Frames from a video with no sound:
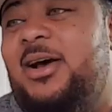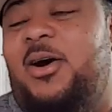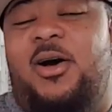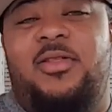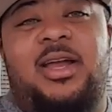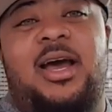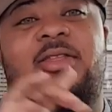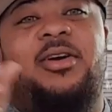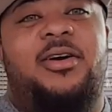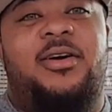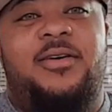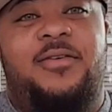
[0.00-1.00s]
All the
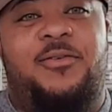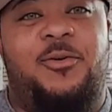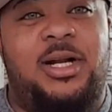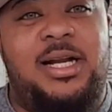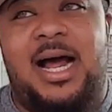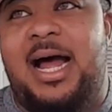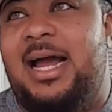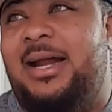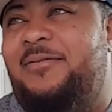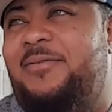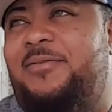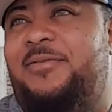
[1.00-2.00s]
other 49,
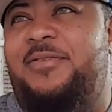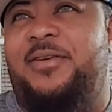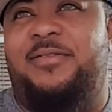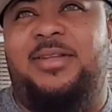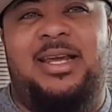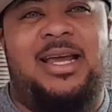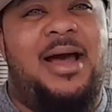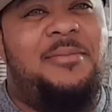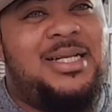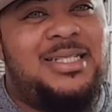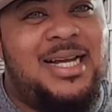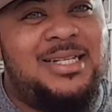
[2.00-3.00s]
50, how
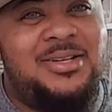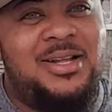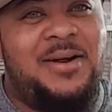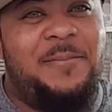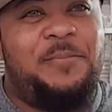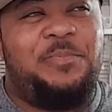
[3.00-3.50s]
many states are there?